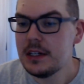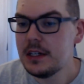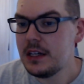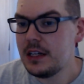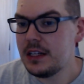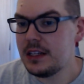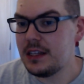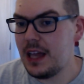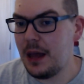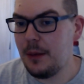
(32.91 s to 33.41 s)

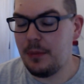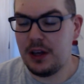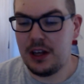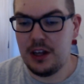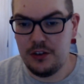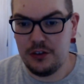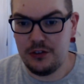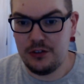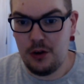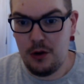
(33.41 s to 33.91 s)
There,
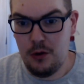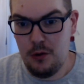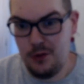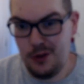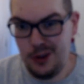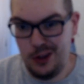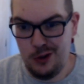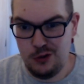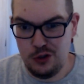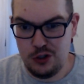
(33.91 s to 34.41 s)
because of
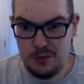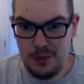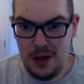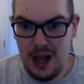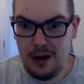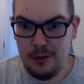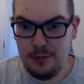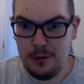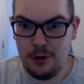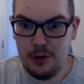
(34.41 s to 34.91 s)
YouTube
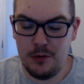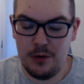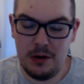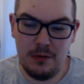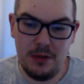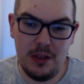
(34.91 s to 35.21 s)
algorithm,